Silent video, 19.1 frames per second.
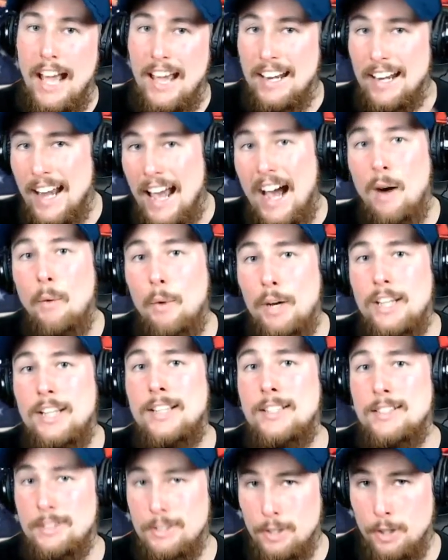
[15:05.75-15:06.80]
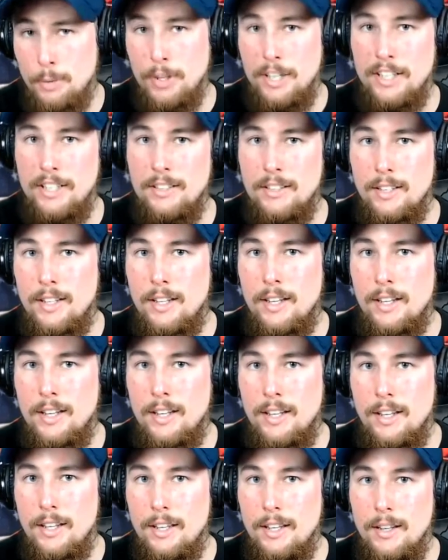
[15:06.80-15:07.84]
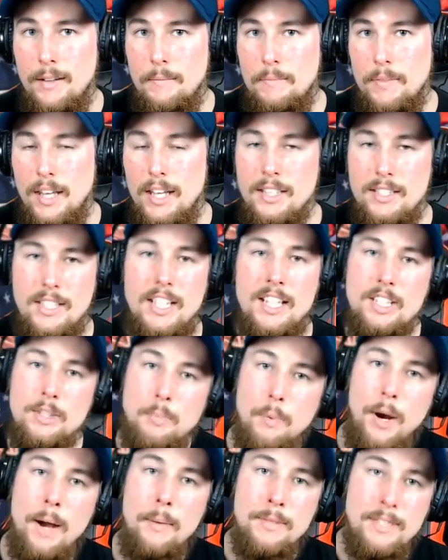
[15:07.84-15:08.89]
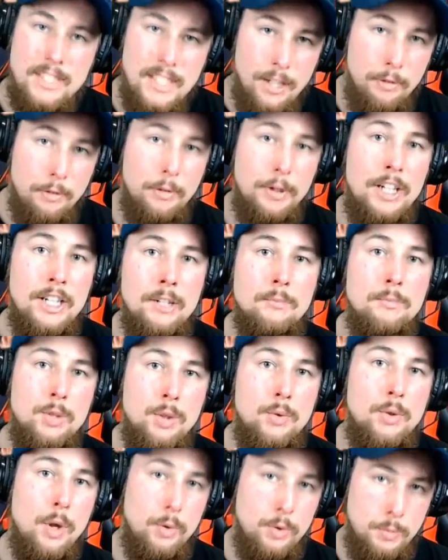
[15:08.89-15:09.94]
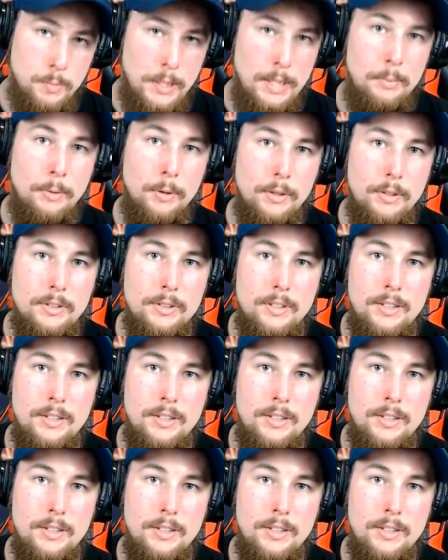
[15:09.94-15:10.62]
And now what he is doing is he is promising freedom to those people